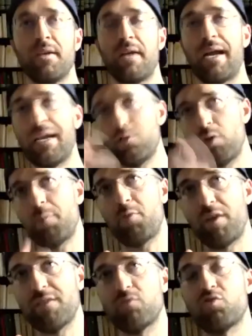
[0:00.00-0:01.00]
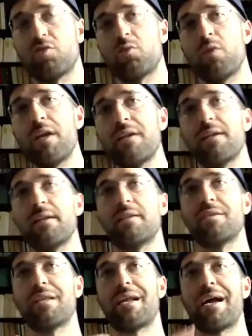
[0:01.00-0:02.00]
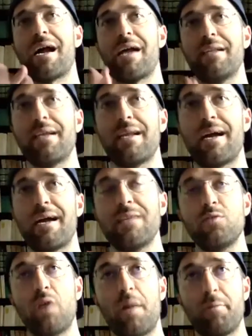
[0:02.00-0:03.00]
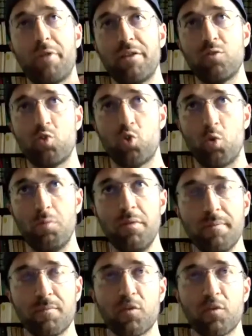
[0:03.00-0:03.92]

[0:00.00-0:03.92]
I had to upgrade so the way I did it is that I had to upgrade to Zoom.